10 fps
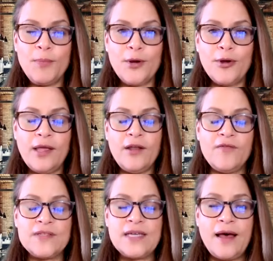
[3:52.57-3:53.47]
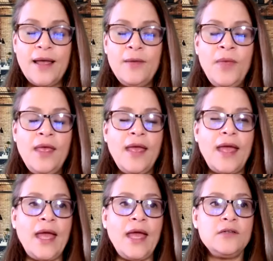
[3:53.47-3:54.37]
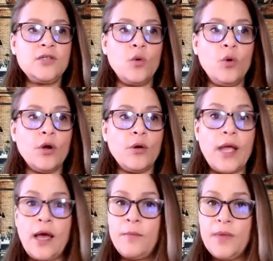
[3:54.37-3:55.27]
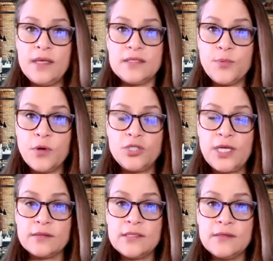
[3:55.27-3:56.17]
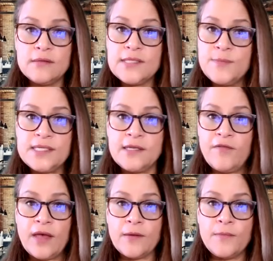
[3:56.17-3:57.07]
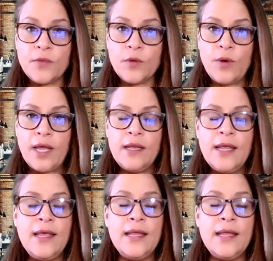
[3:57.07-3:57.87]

period of time and or it's project specific, right?